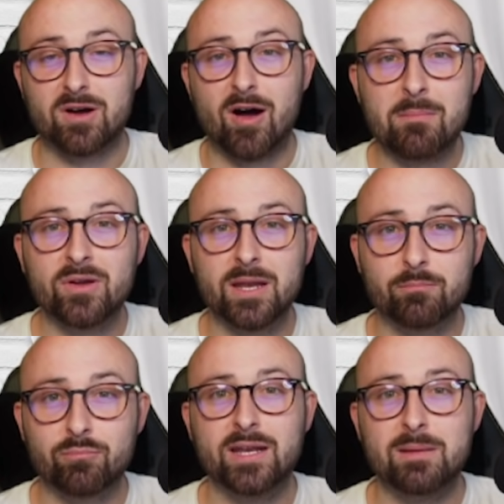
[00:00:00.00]
I am looking
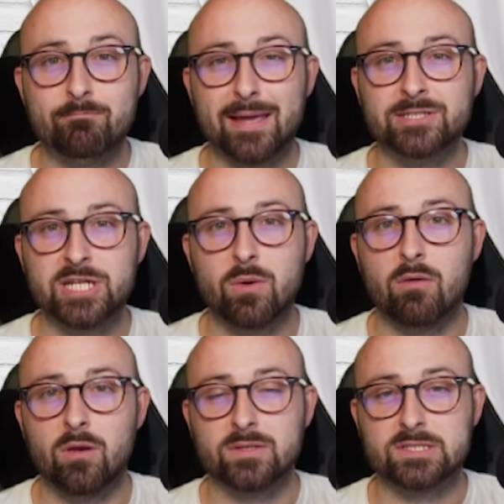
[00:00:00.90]
at bringing in Ben Chilwell
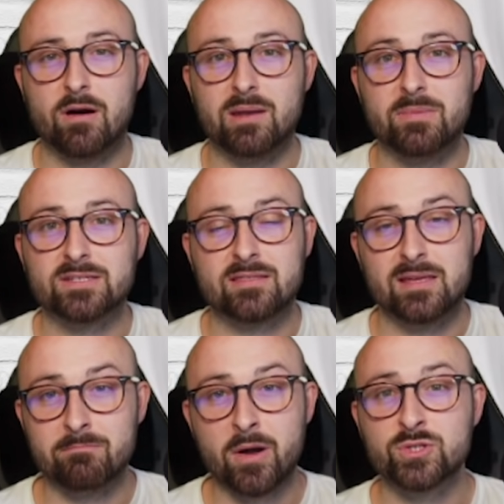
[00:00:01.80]
alongside him because I
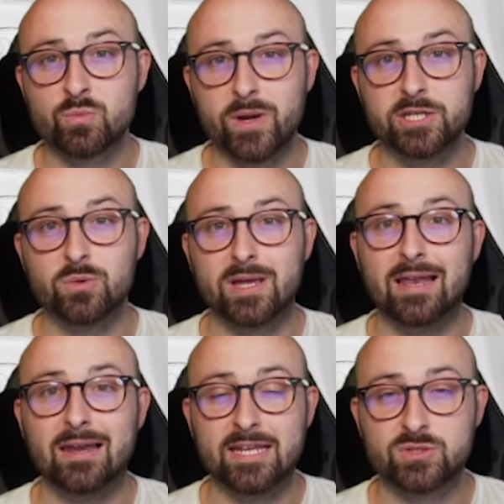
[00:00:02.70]
think most weeks you'll get
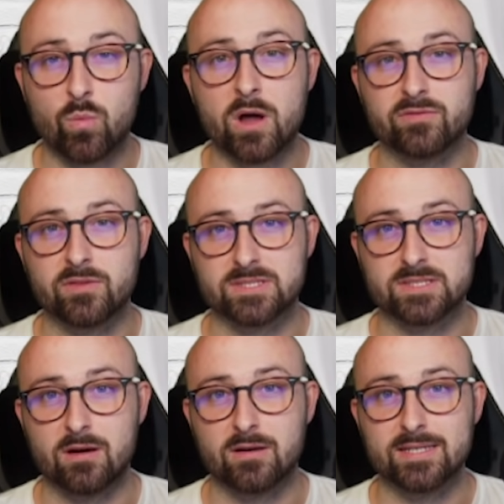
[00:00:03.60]
at least one of them
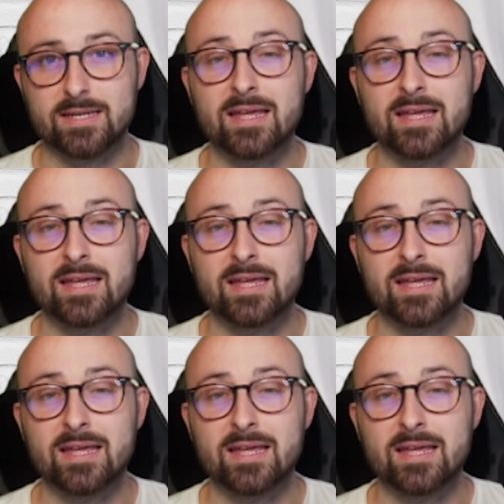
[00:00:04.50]
starting.